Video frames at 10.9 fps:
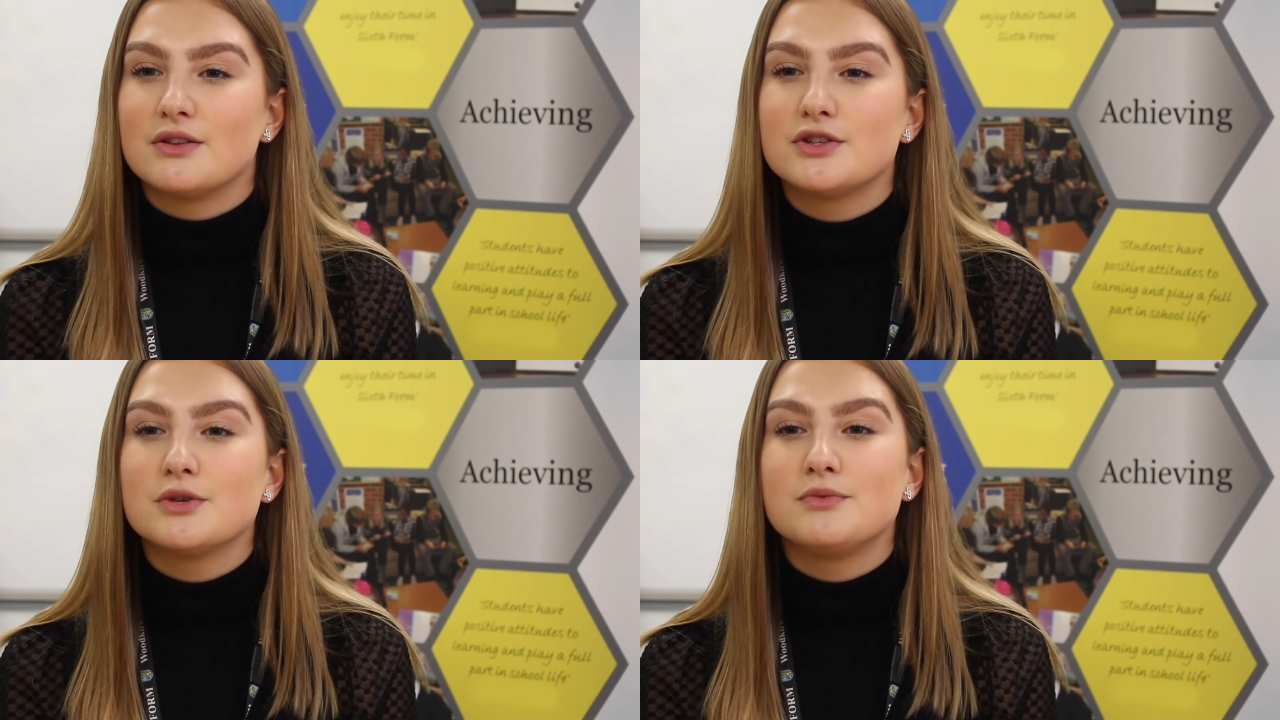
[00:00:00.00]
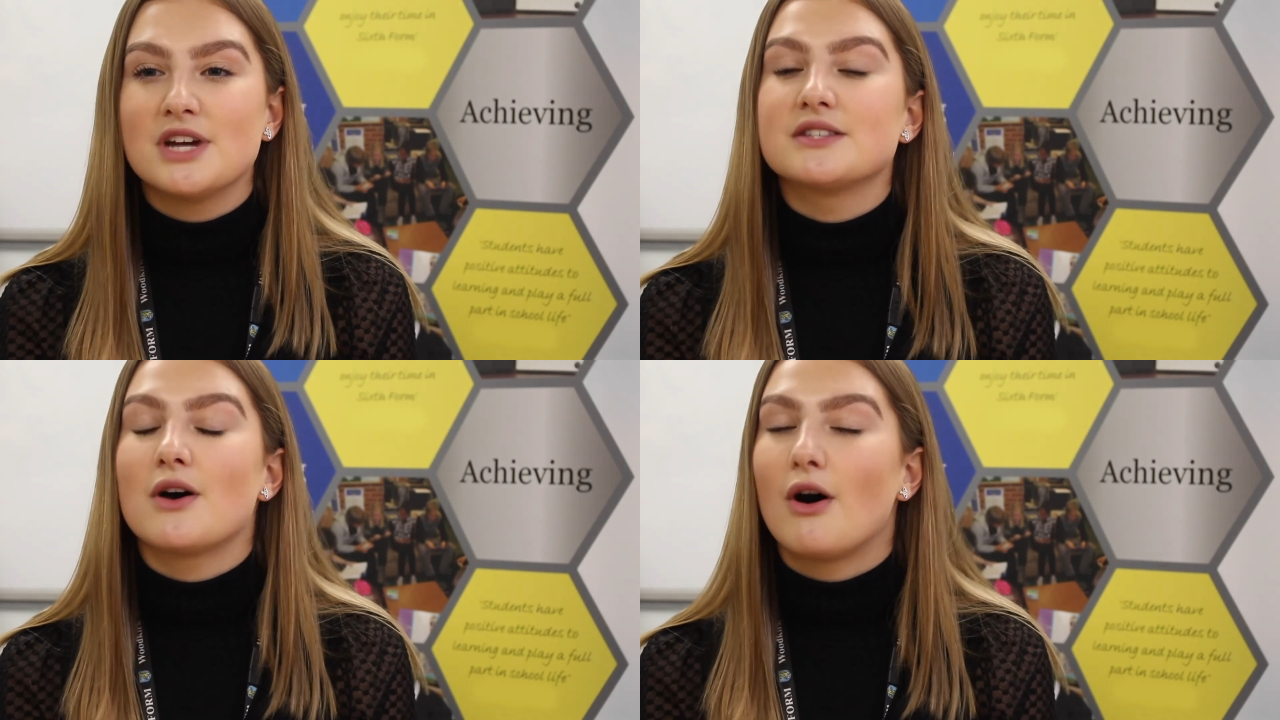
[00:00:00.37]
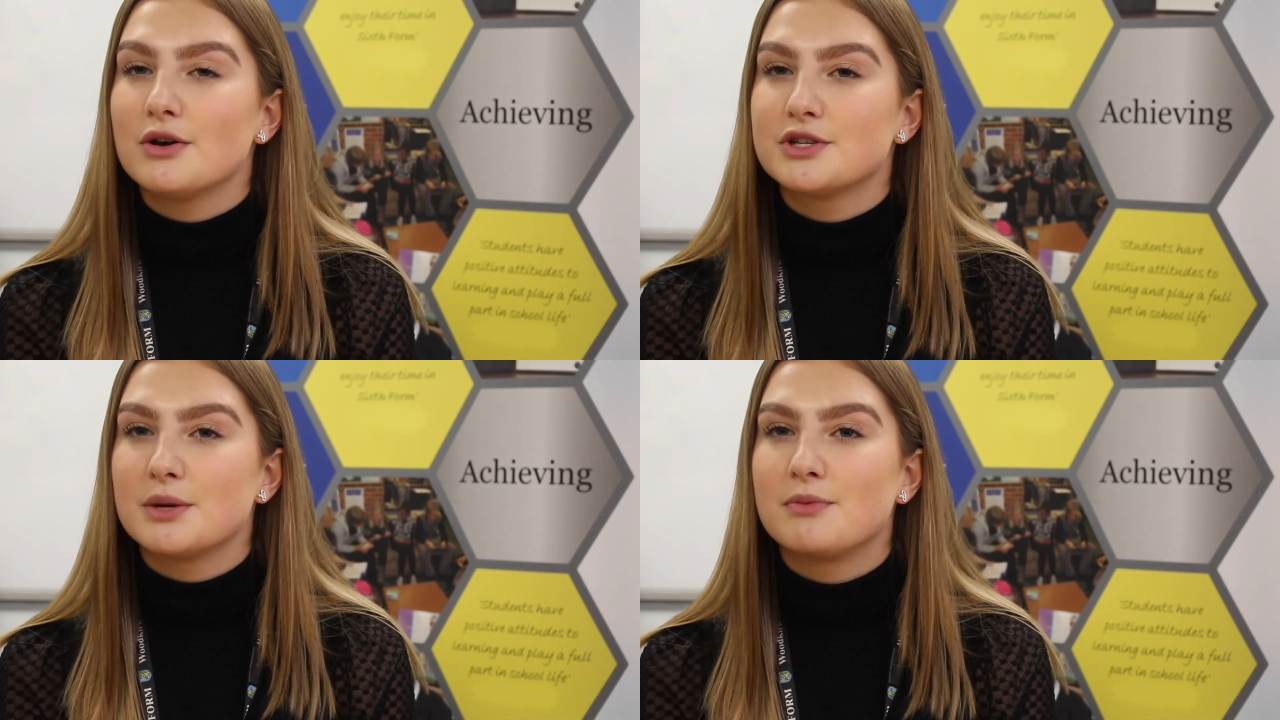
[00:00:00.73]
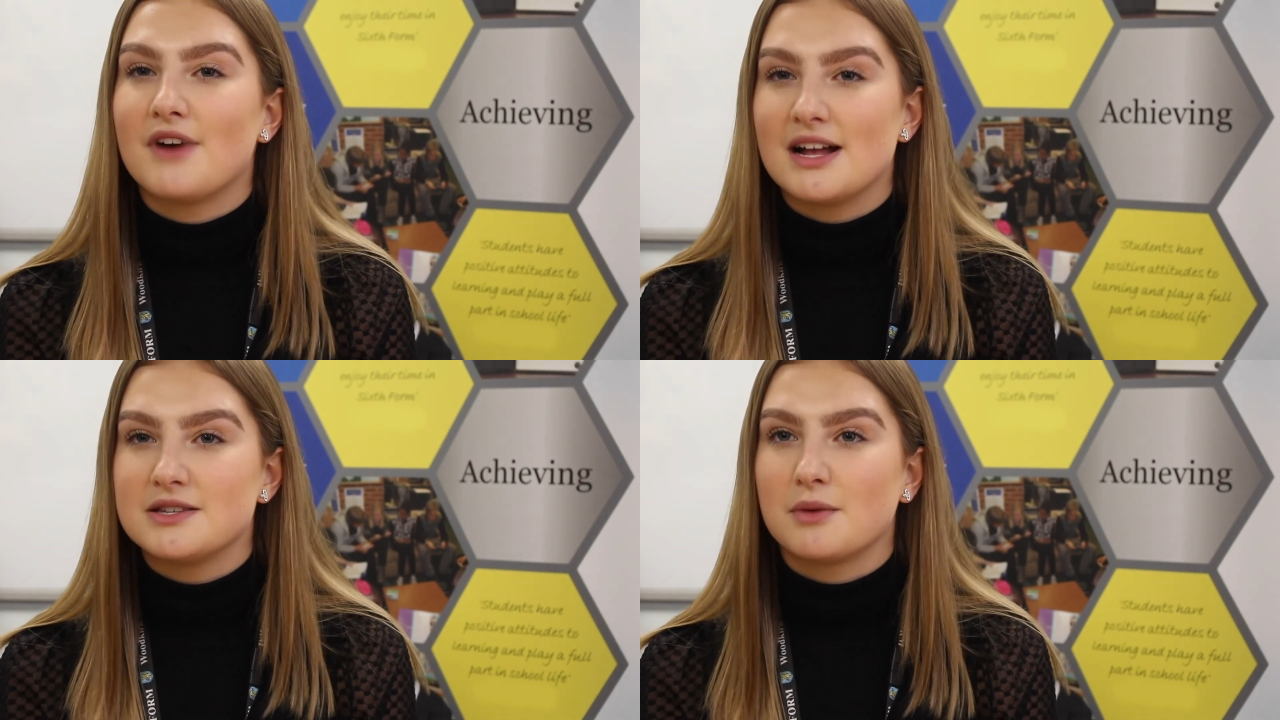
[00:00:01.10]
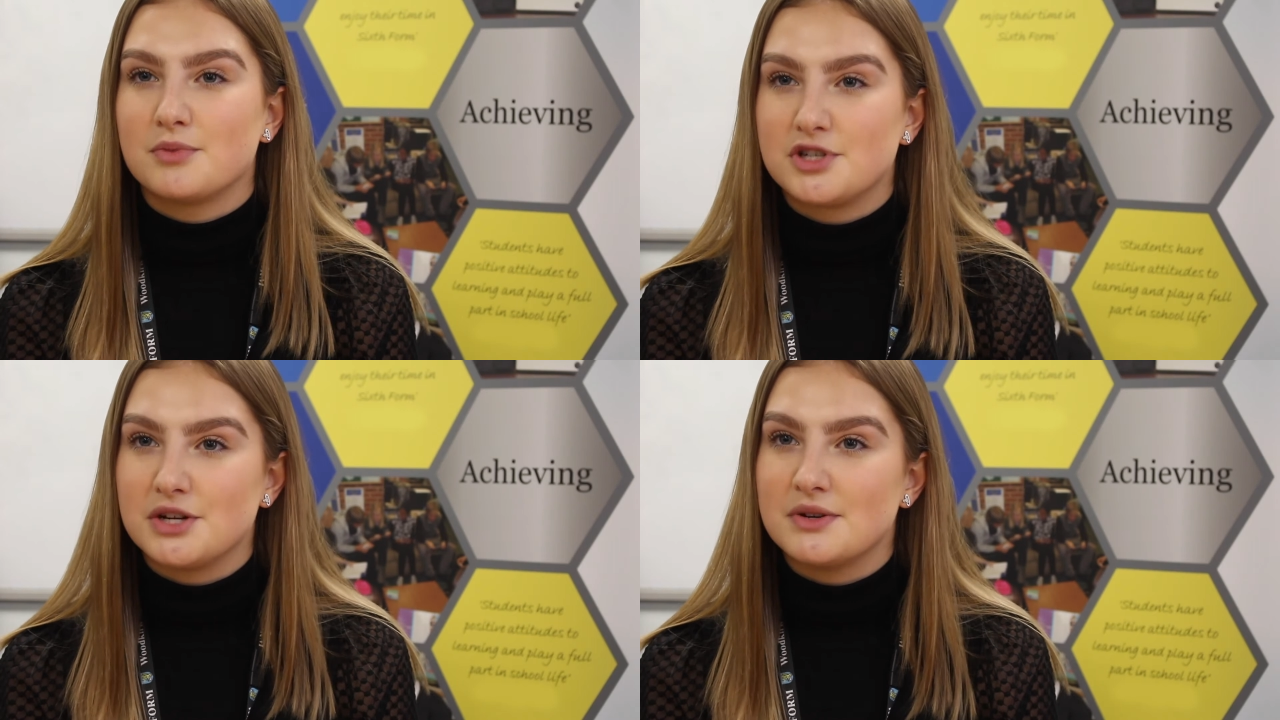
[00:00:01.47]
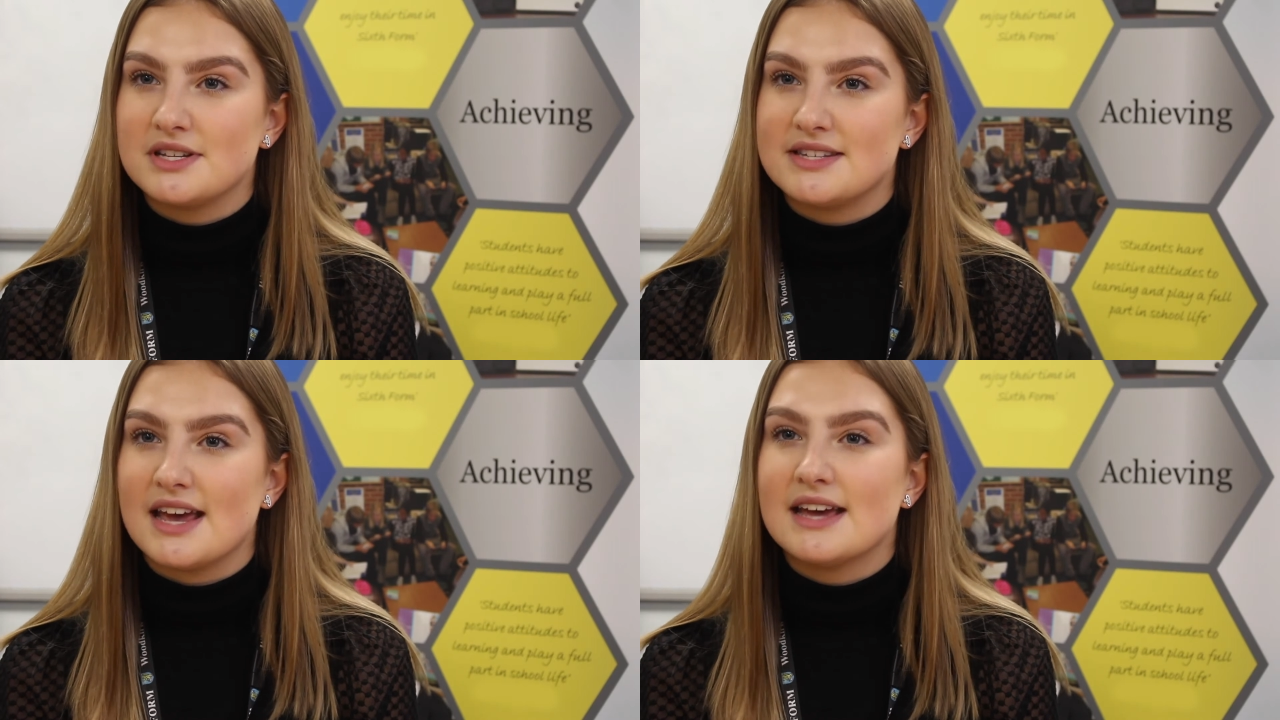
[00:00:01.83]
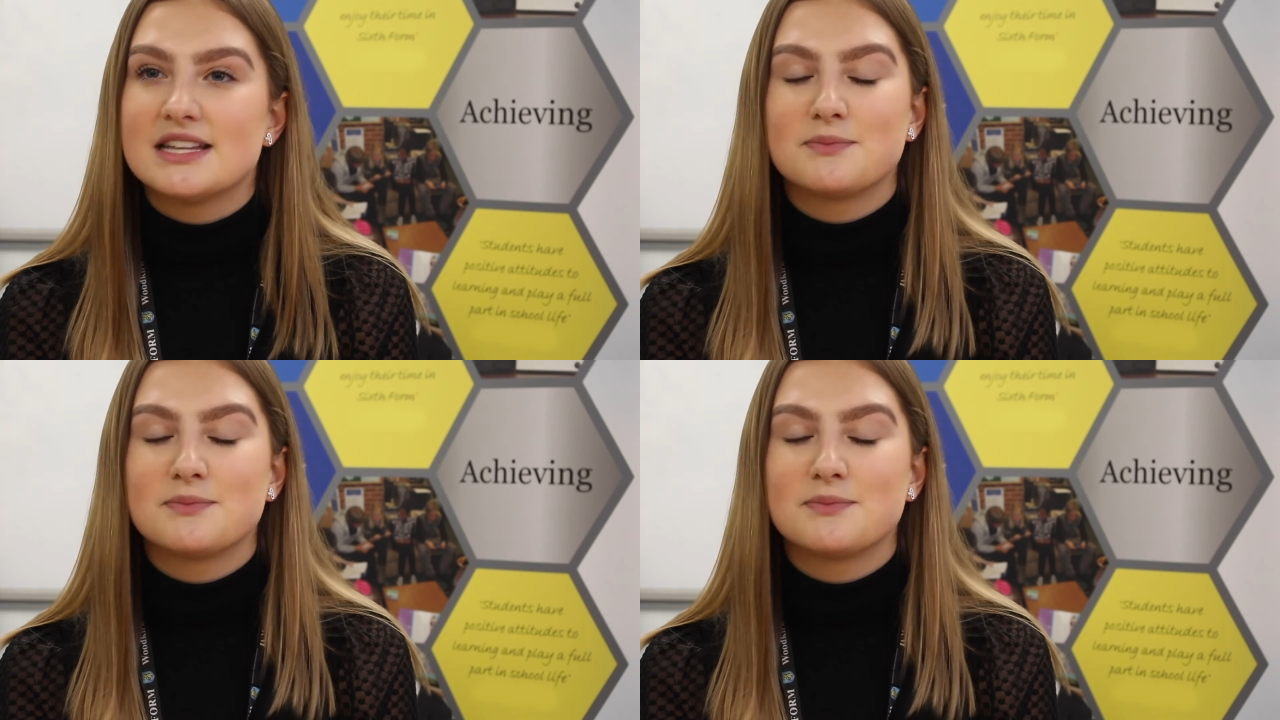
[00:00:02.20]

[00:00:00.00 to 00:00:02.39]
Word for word: the subject also provides the opportunity